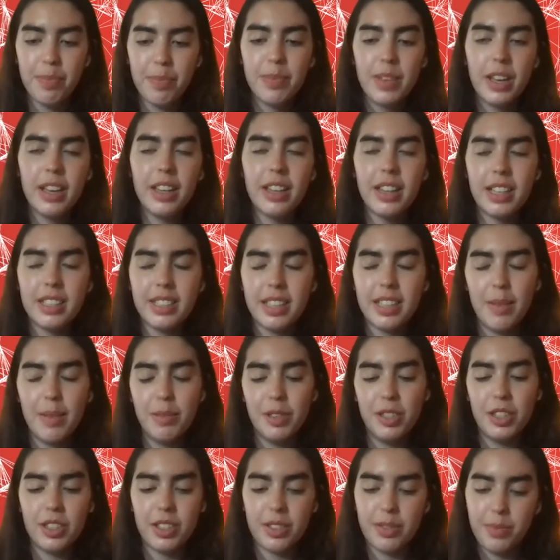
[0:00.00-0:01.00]
taking that time
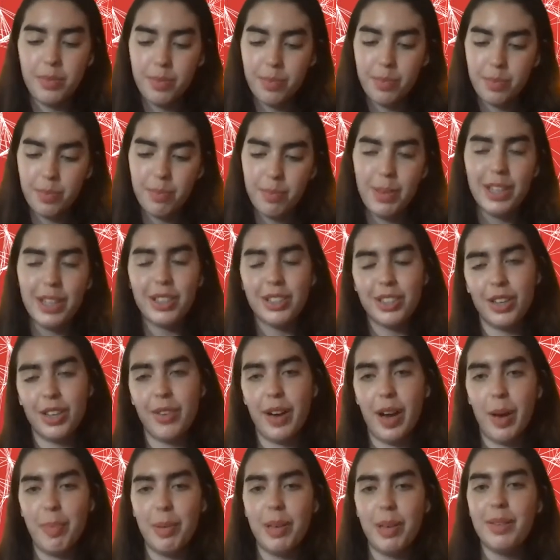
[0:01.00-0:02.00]
to just make yourself
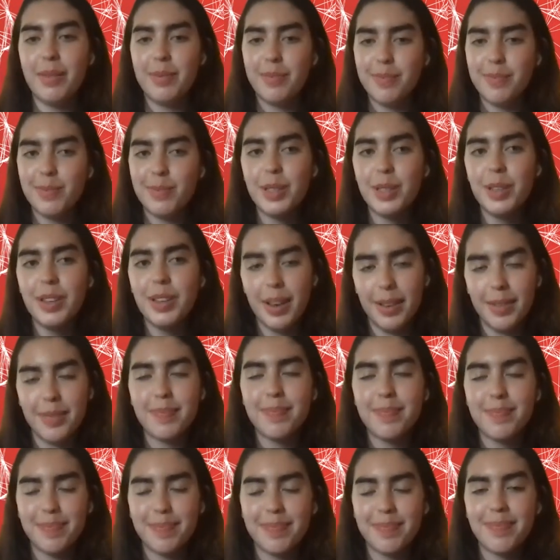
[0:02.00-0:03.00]
happy. So yeah,
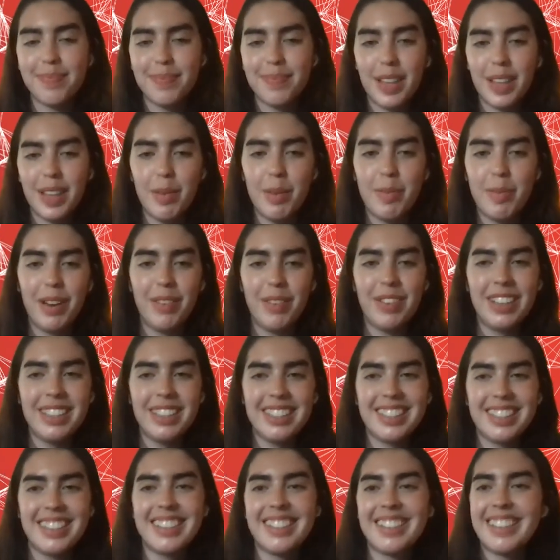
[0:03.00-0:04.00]
that'd be my
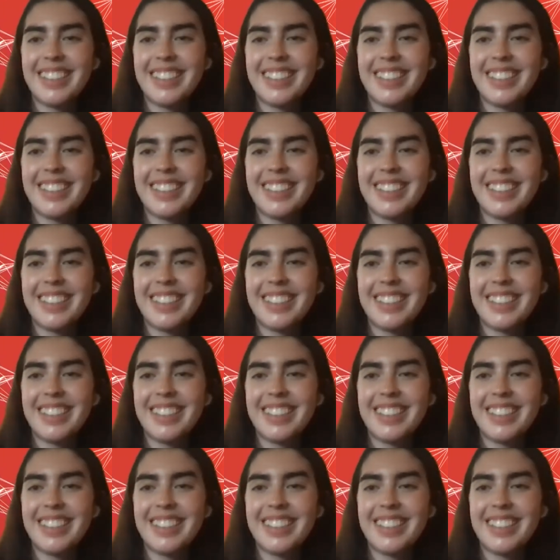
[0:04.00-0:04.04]
advice.